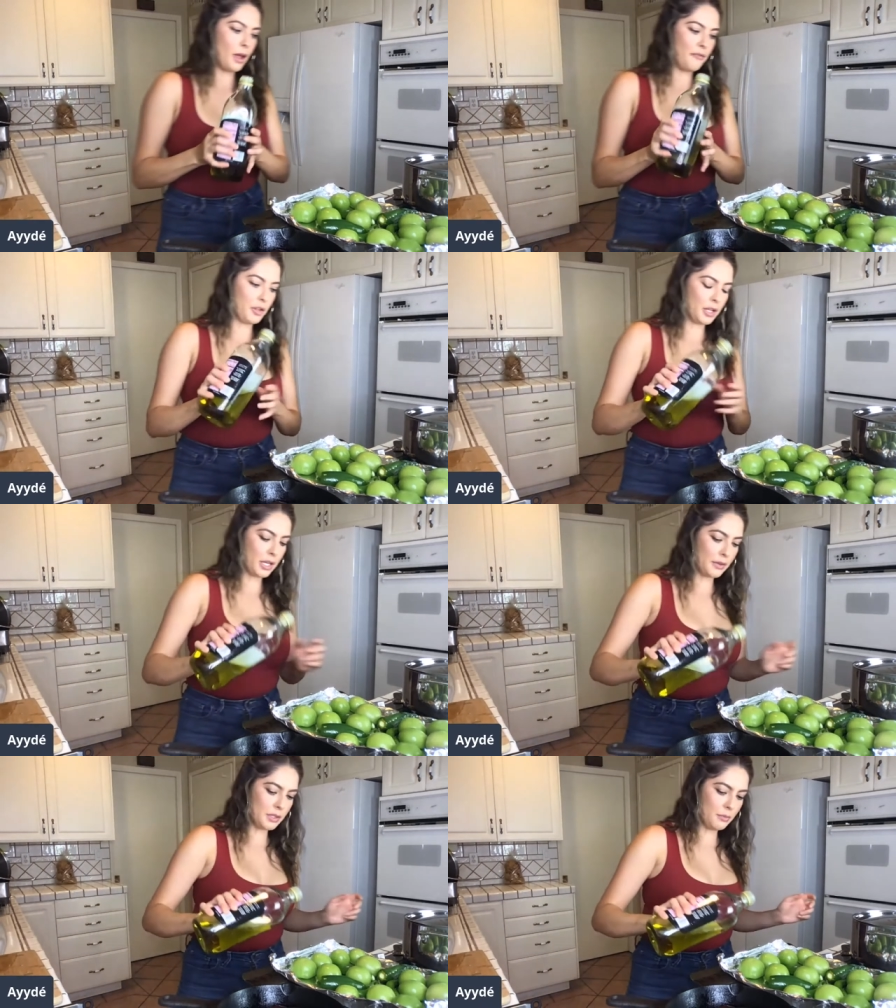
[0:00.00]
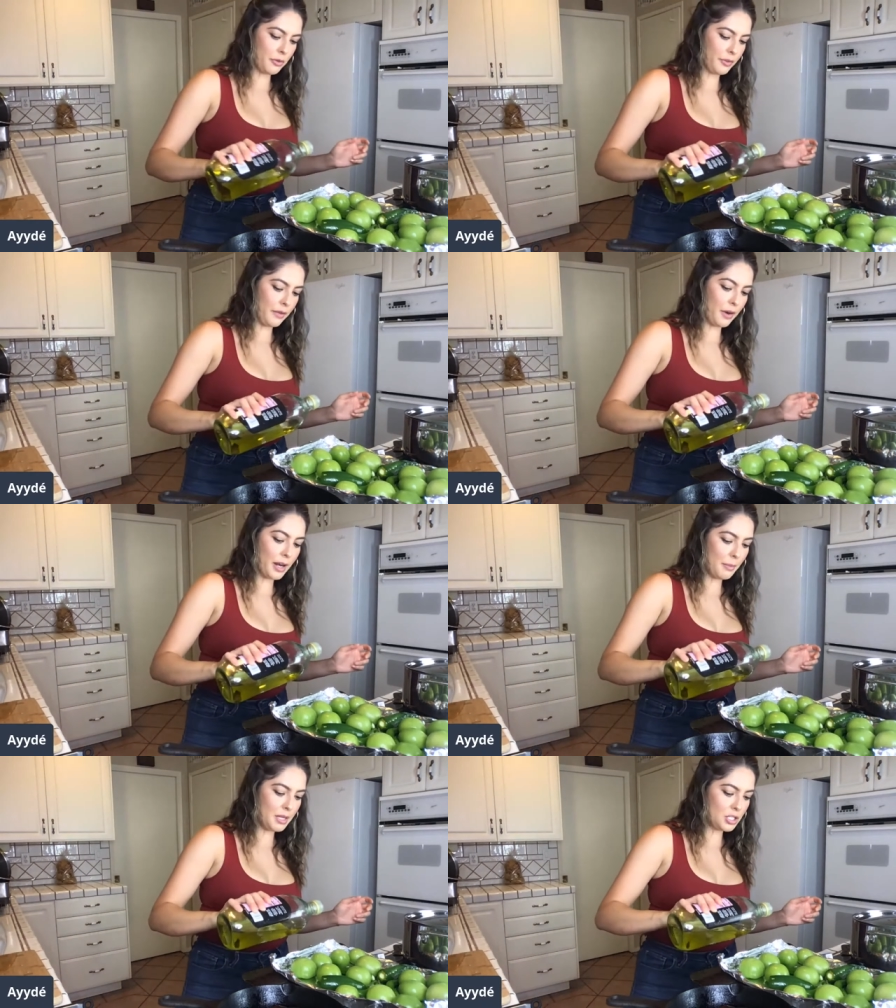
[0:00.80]
I feel like it gives it more flavor.
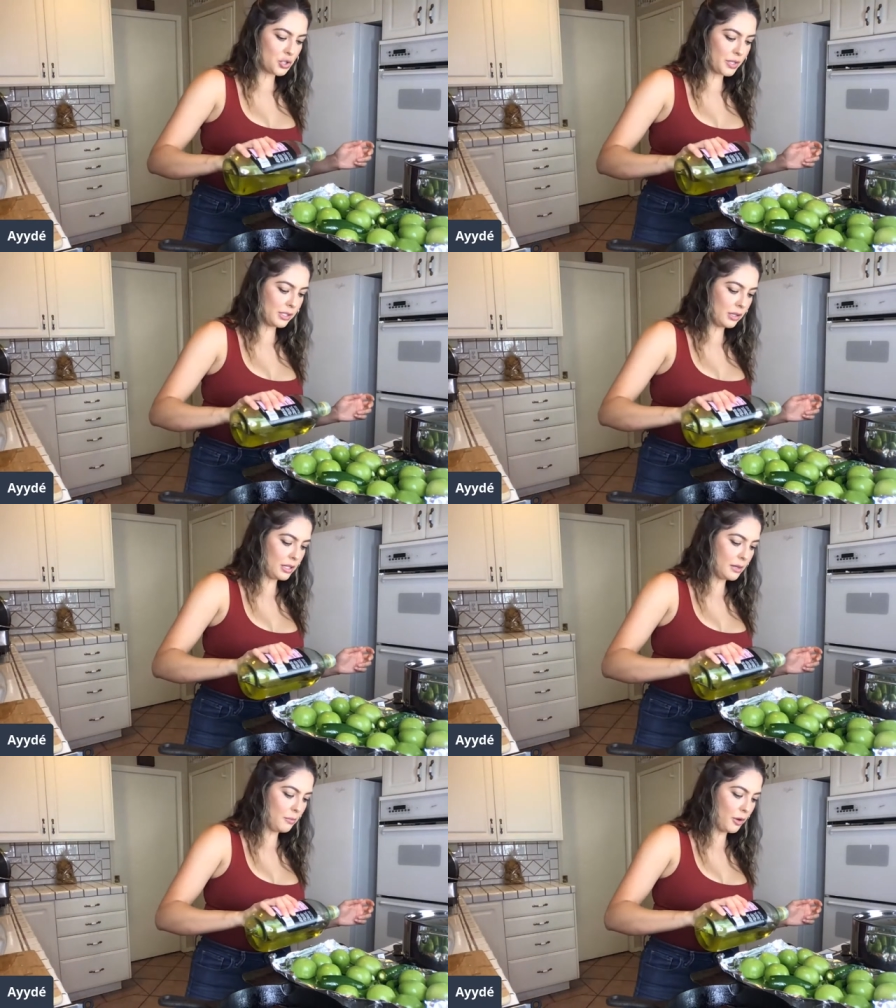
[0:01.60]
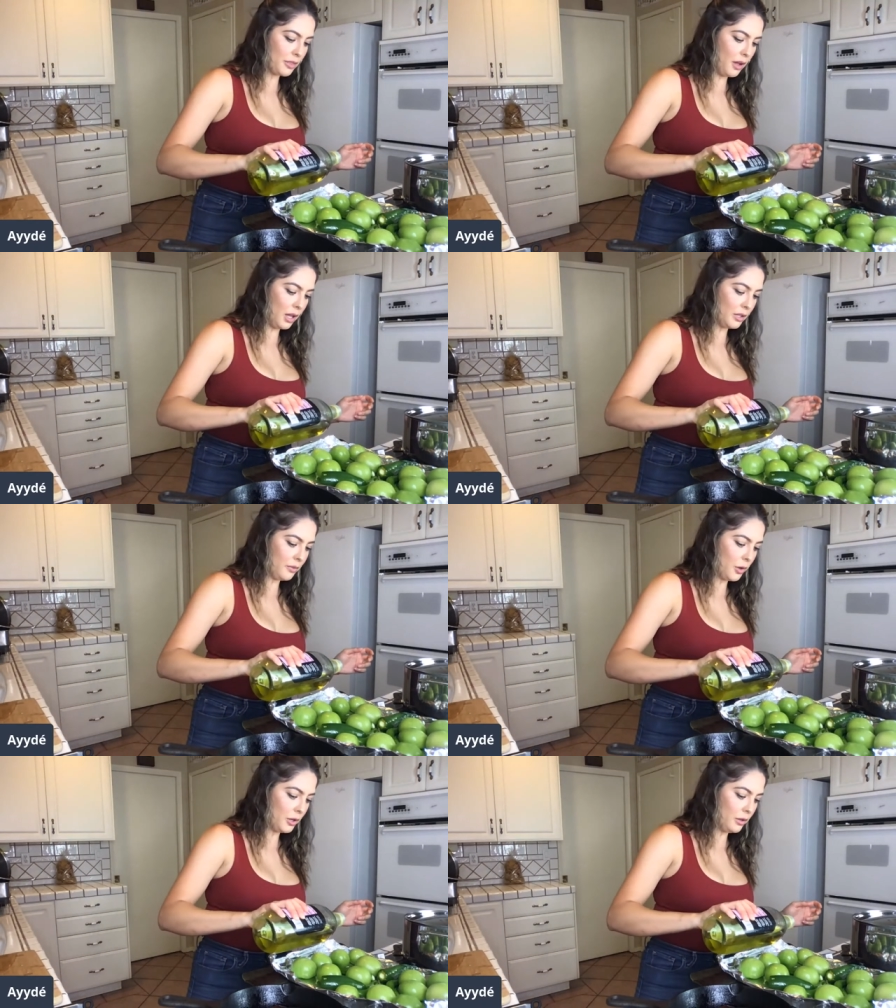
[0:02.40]
And I'm going to drizzle them with olive
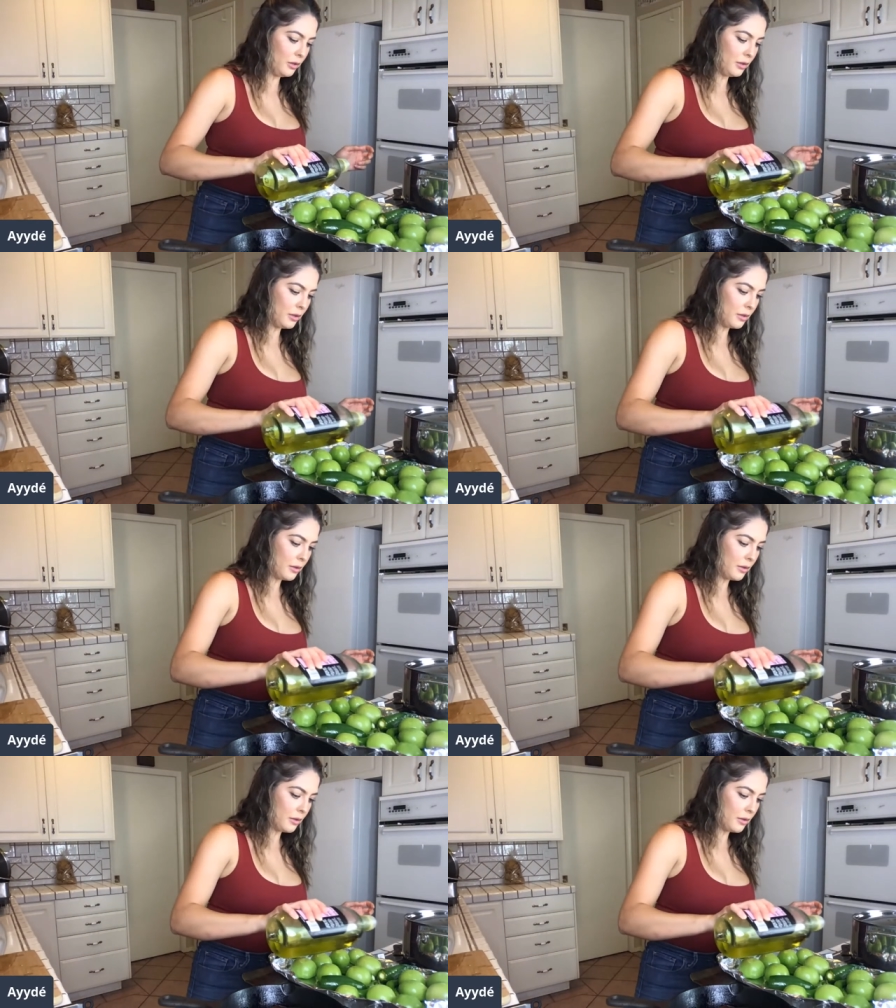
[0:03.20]
oil.